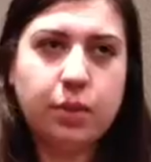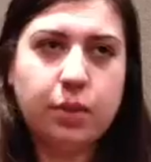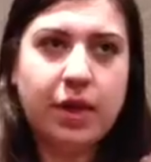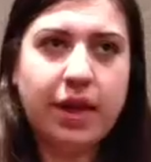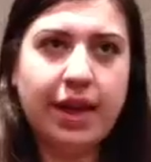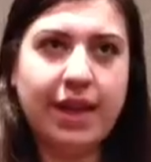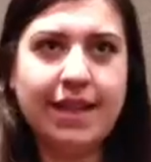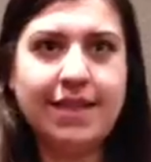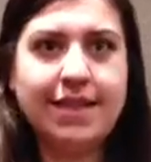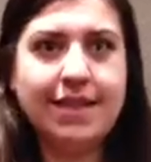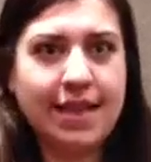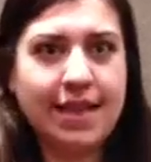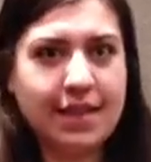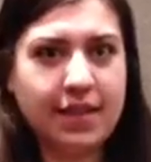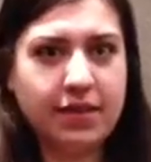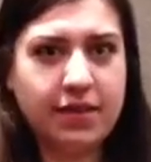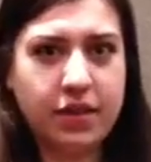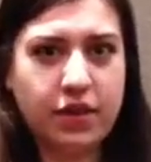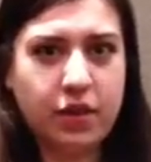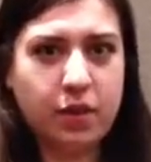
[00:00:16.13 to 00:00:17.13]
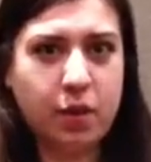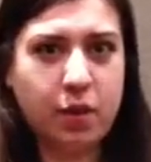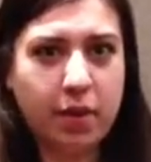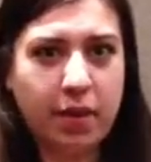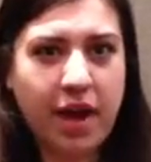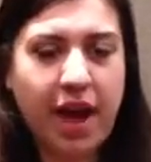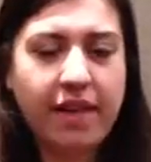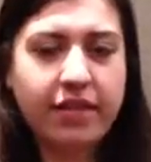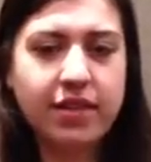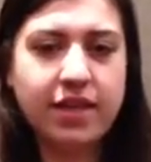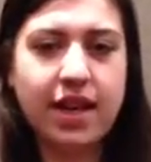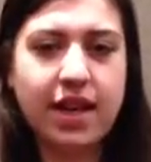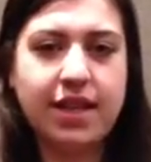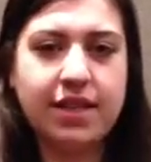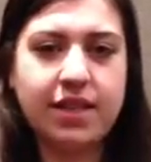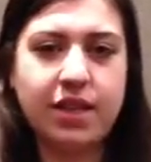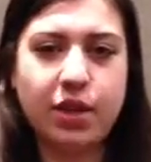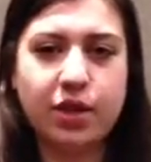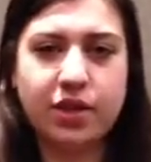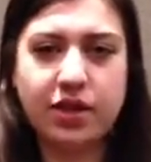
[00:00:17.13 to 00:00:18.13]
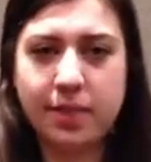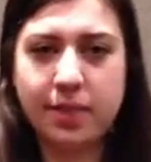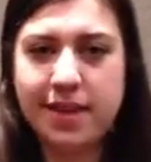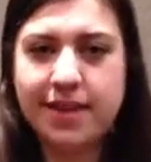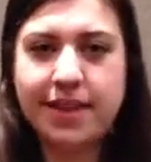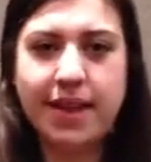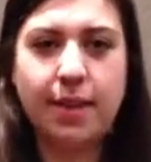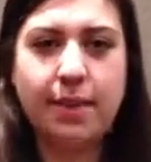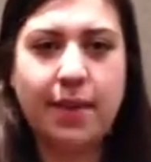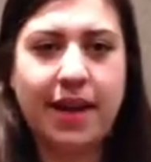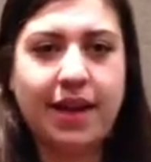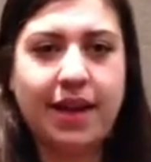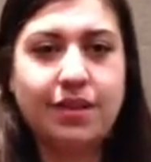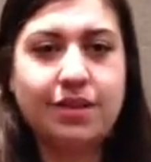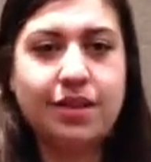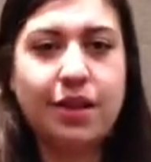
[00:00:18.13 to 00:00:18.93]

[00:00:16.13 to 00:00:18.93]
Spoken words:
putting incentives into mobile advertising or SMS campaigns.